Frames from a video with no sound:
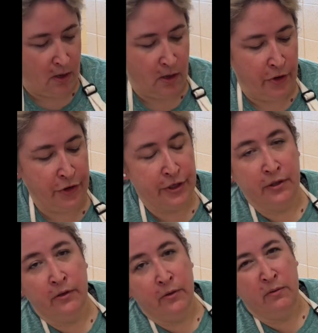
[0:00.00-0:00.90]
You could
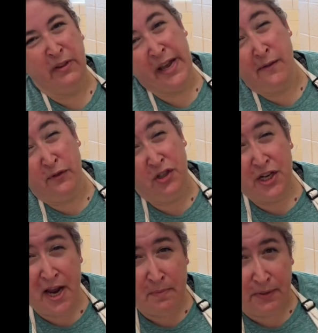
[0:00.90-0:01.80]
do leaf
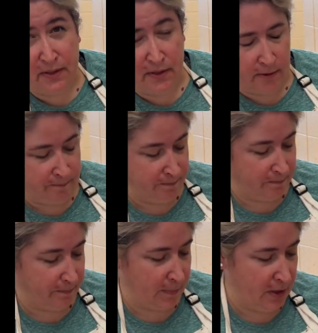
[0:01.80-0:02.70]
shapes,
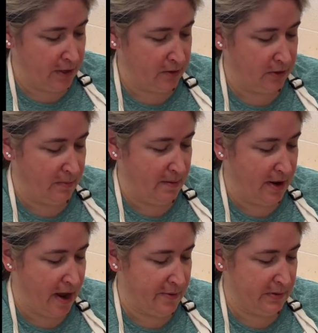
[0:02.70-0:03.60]
you know, so maybe
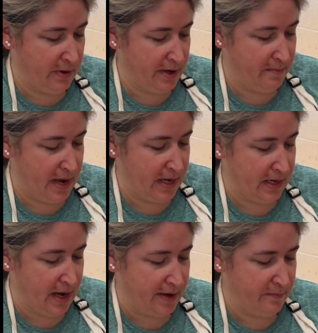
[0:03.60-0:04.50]
I would want to make it
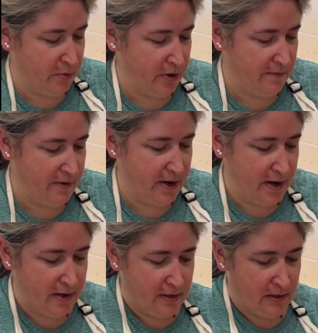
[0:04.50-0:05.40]
kind of more of
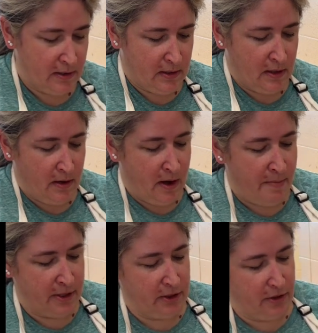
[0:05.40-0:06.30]
a
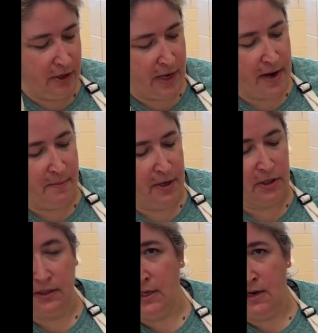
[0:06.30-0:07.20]
bunch, look like a bunch
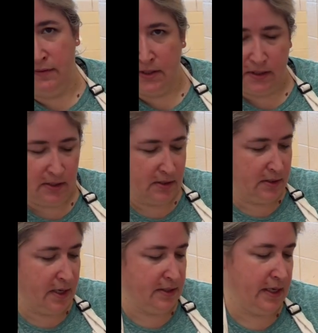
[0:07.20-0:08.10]
of leaves
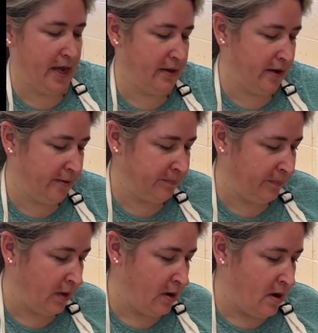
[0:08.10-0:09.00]
stuck together.
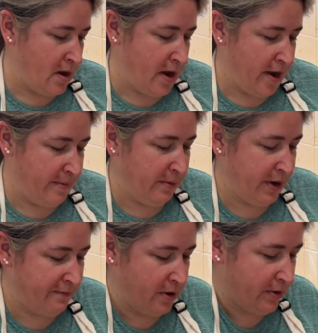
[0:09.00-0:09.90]
But
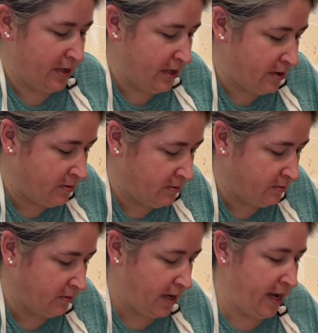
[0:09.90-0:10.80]
whatever you want to do,
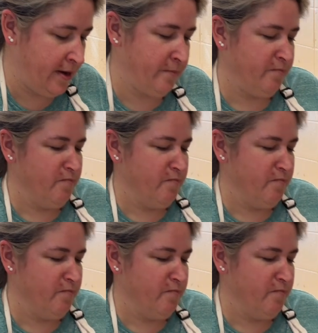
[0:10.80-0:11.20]
okay?